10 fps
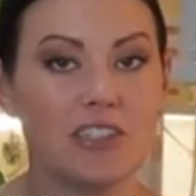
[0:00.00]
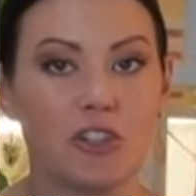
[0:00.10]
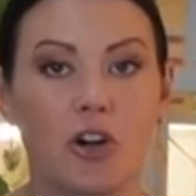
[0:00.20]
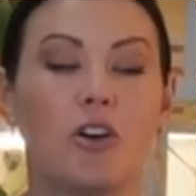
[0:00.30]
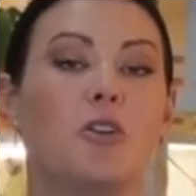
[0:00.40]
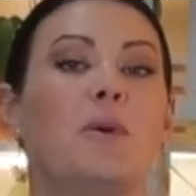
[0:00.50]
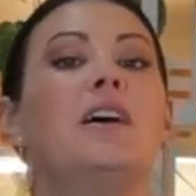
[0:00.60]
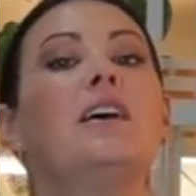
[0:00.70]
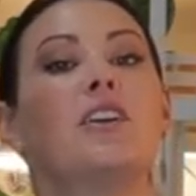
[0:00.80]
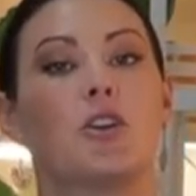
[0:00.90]
in your home,
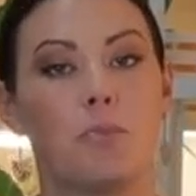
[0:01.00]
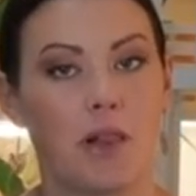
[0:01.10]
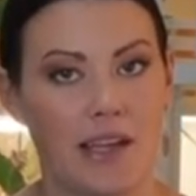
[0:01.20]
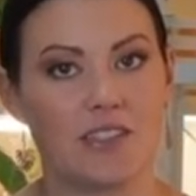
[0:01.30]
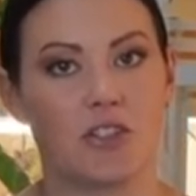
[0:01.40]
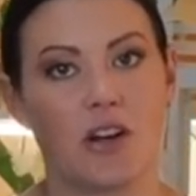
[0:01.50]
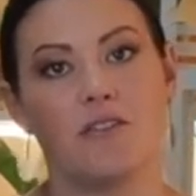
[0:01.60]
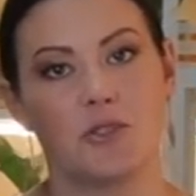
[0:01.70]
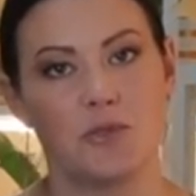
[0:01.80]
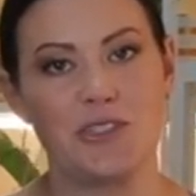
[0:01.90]
your plants are
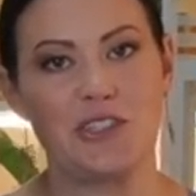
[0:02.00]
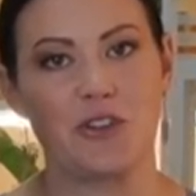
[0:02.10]
comfortable in